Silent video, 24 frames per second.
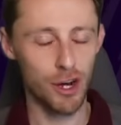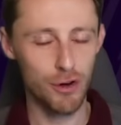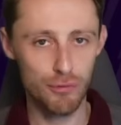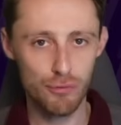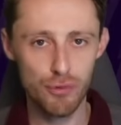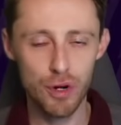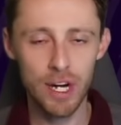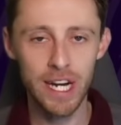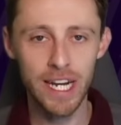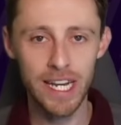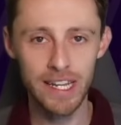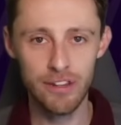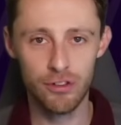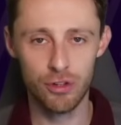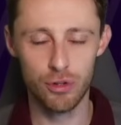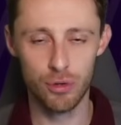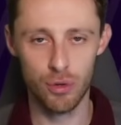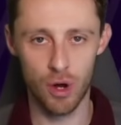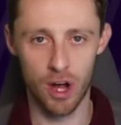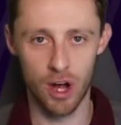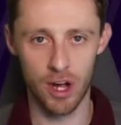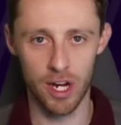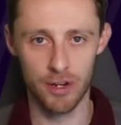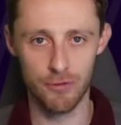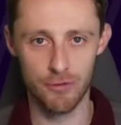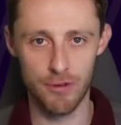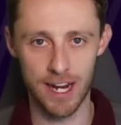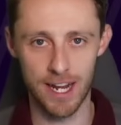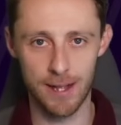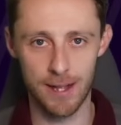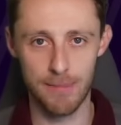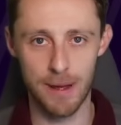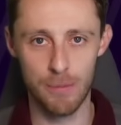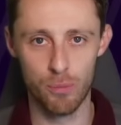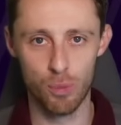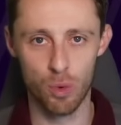really do highly
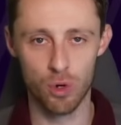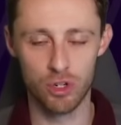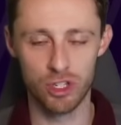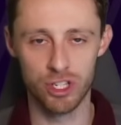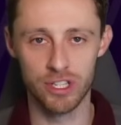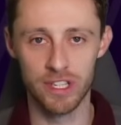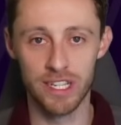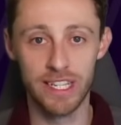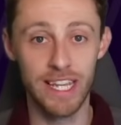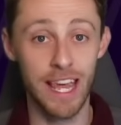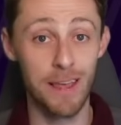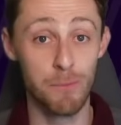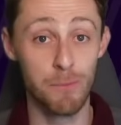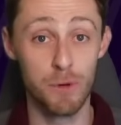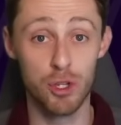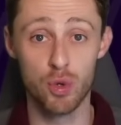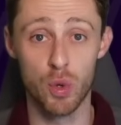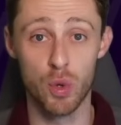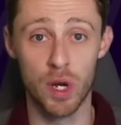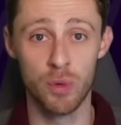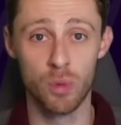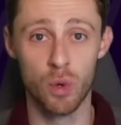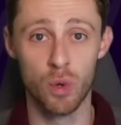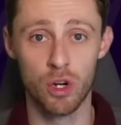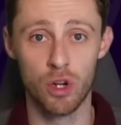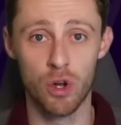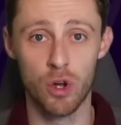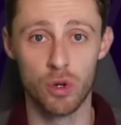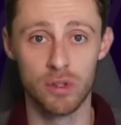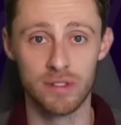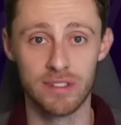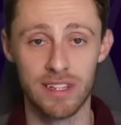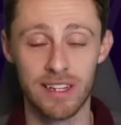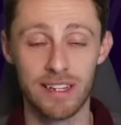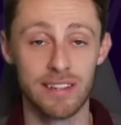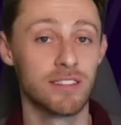recommend watching the game week 21
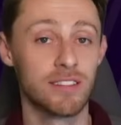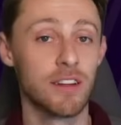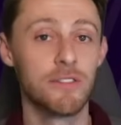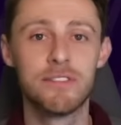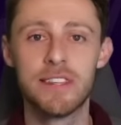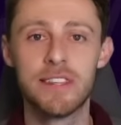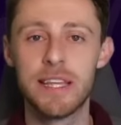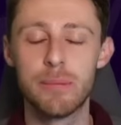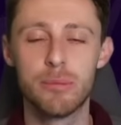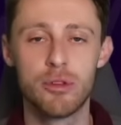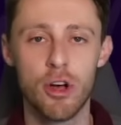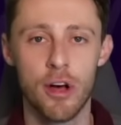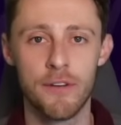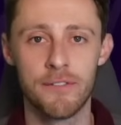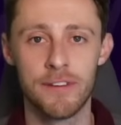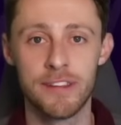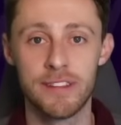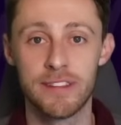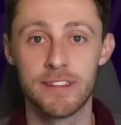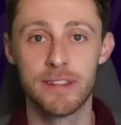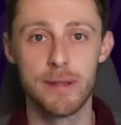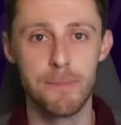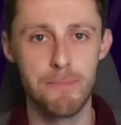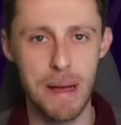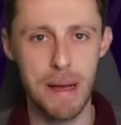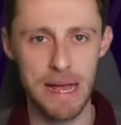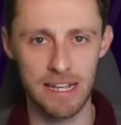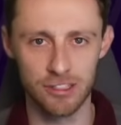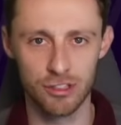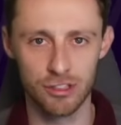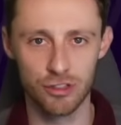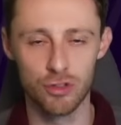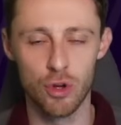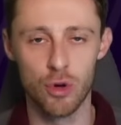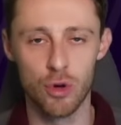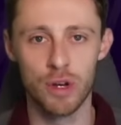content because I've deep dived into the best
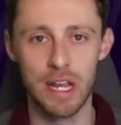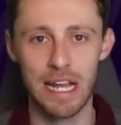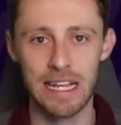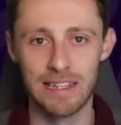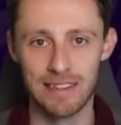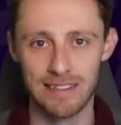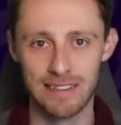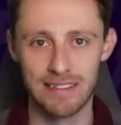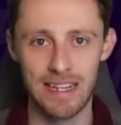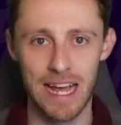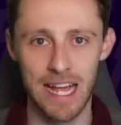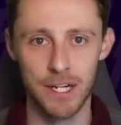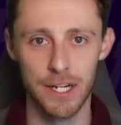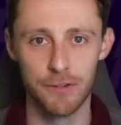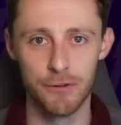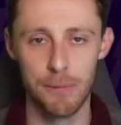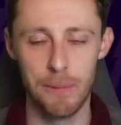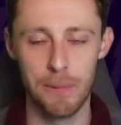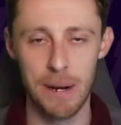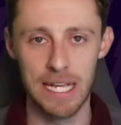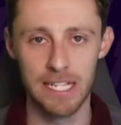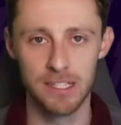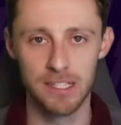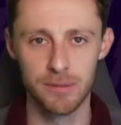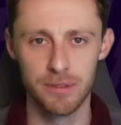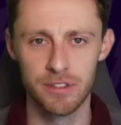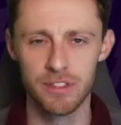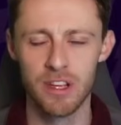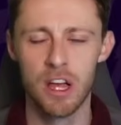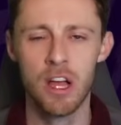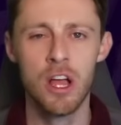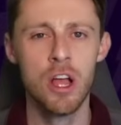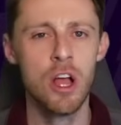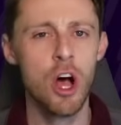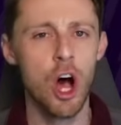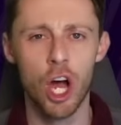Son and Salah replacements.
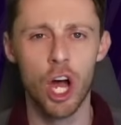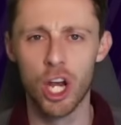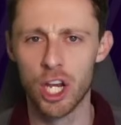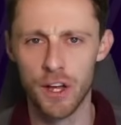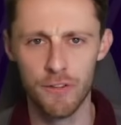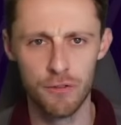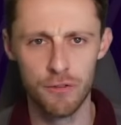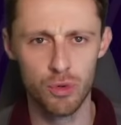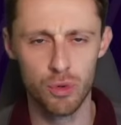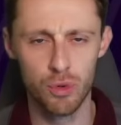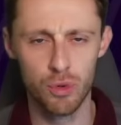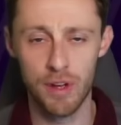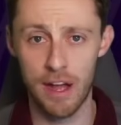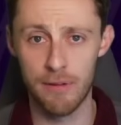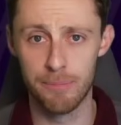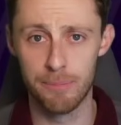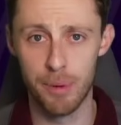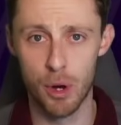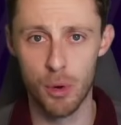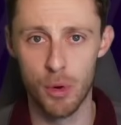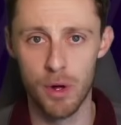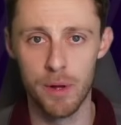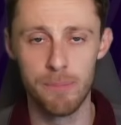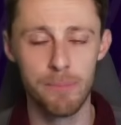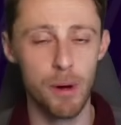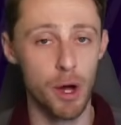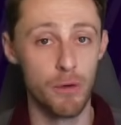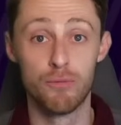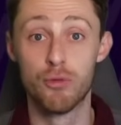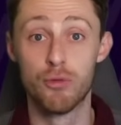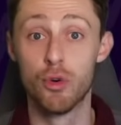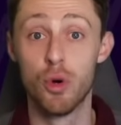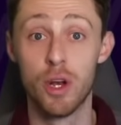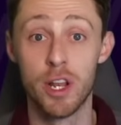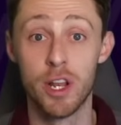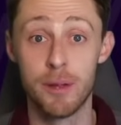I love to have Bowen, but I'm
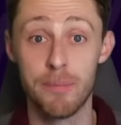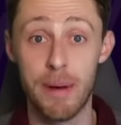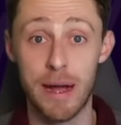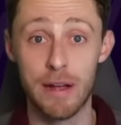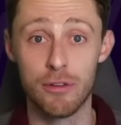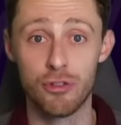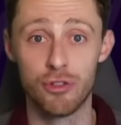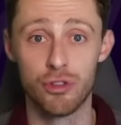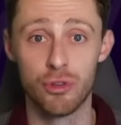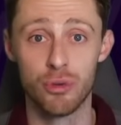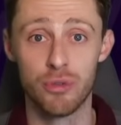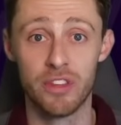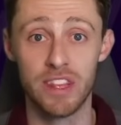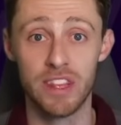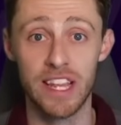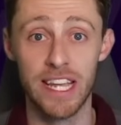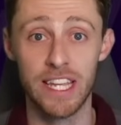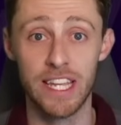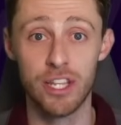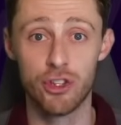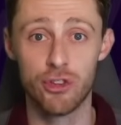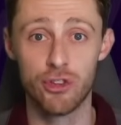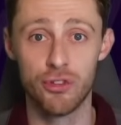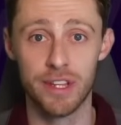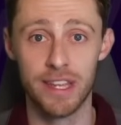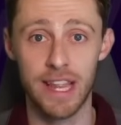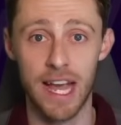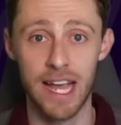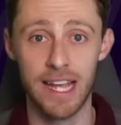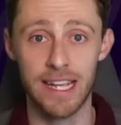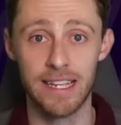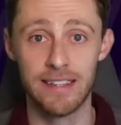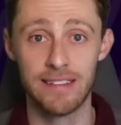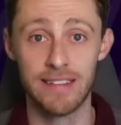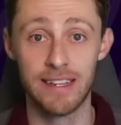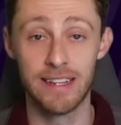ruling him out due to the injury that he
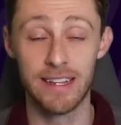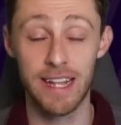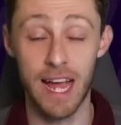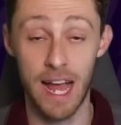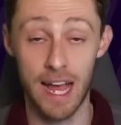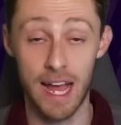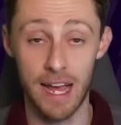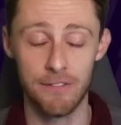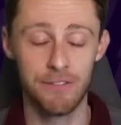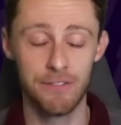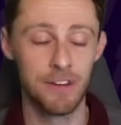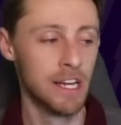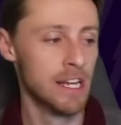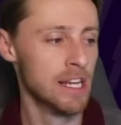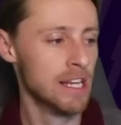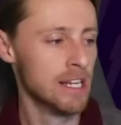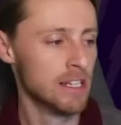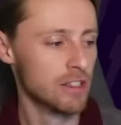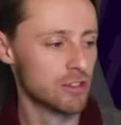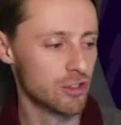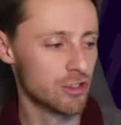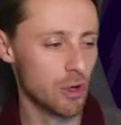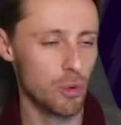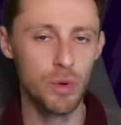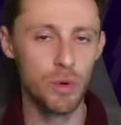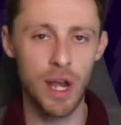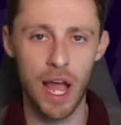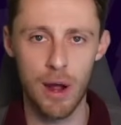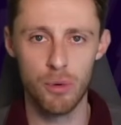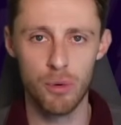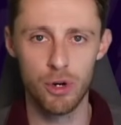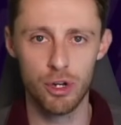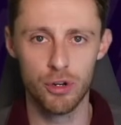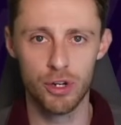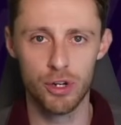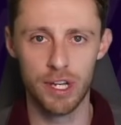did have. So now we're
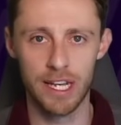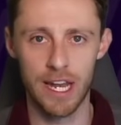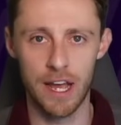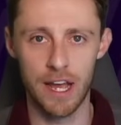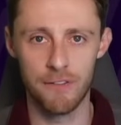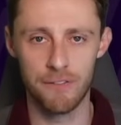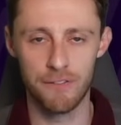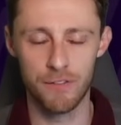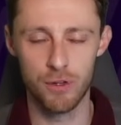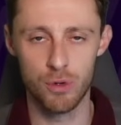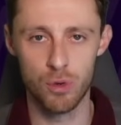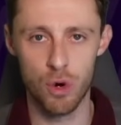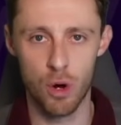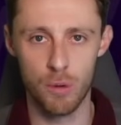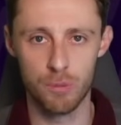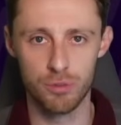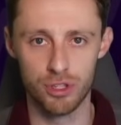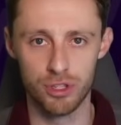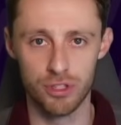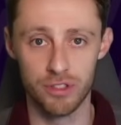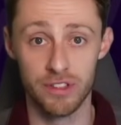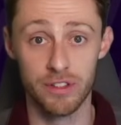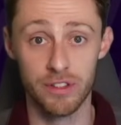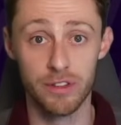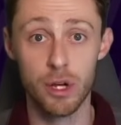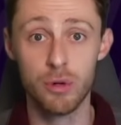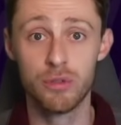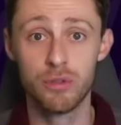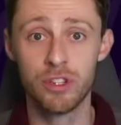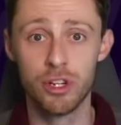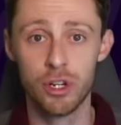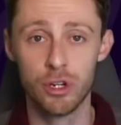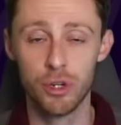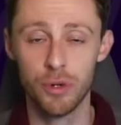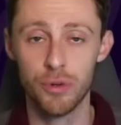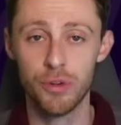looking at a few options, and those
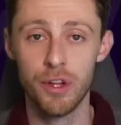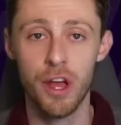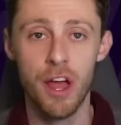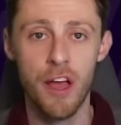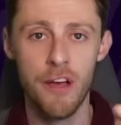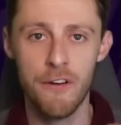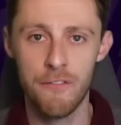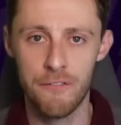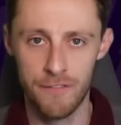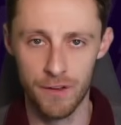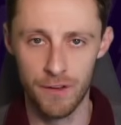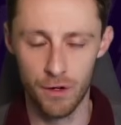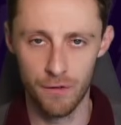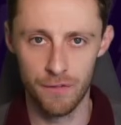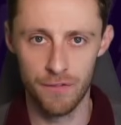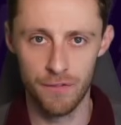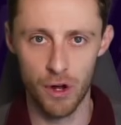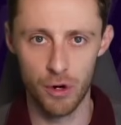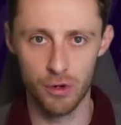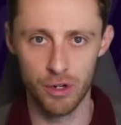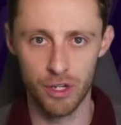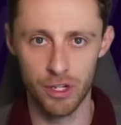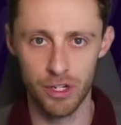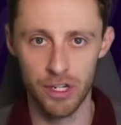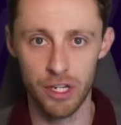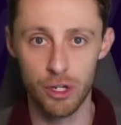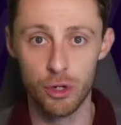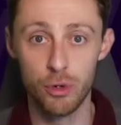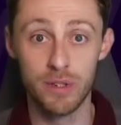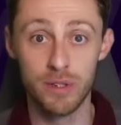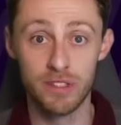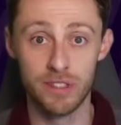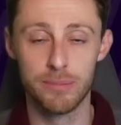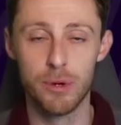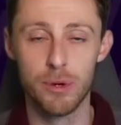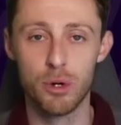include Phil Foden, who is the
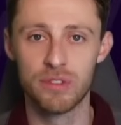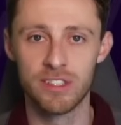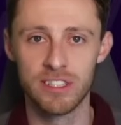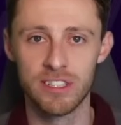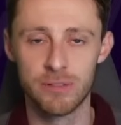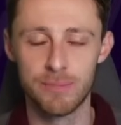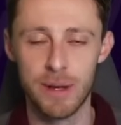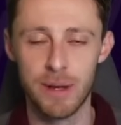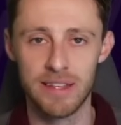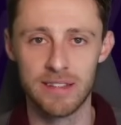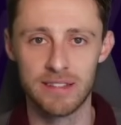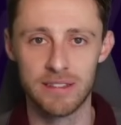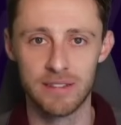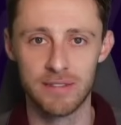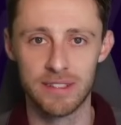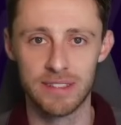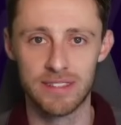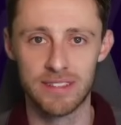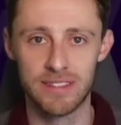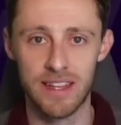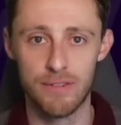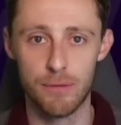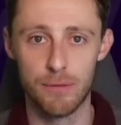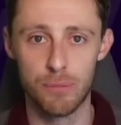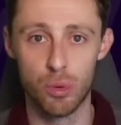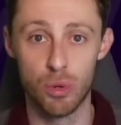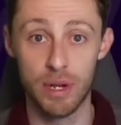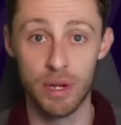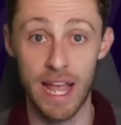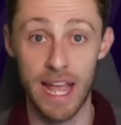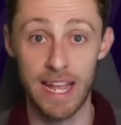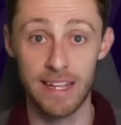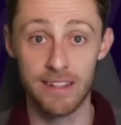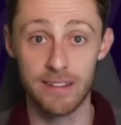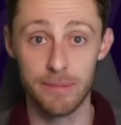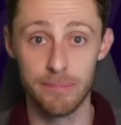most expensive at
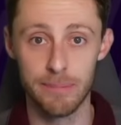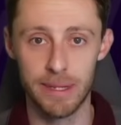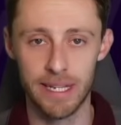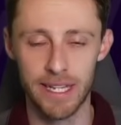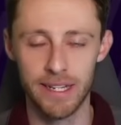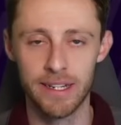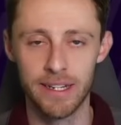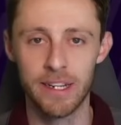7.8 million,